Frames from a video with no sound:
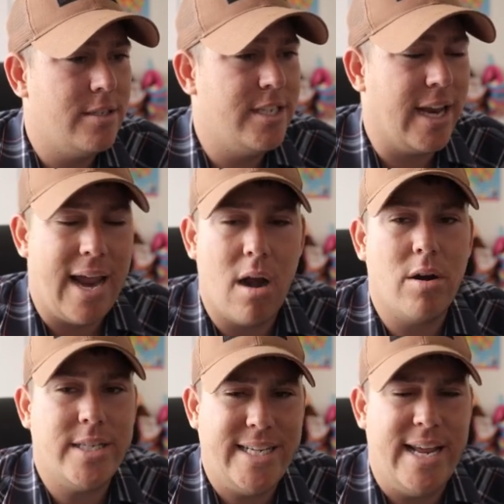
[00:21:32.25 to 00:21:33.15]
to
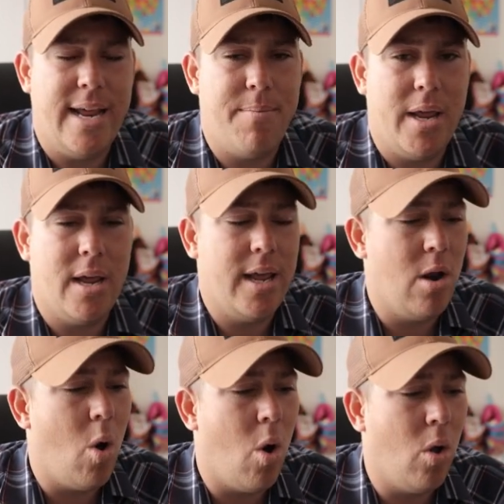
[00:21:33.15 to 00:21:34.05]
guarantee me in
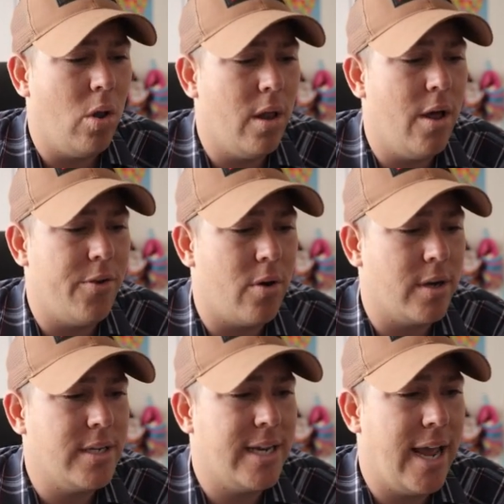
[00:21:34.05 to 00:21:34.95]
all other
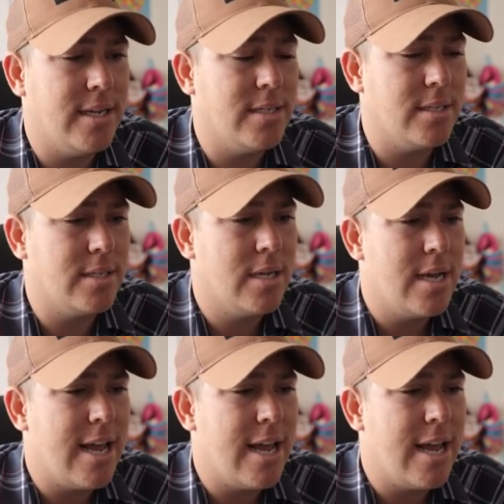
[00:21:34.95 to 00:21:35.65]
cases.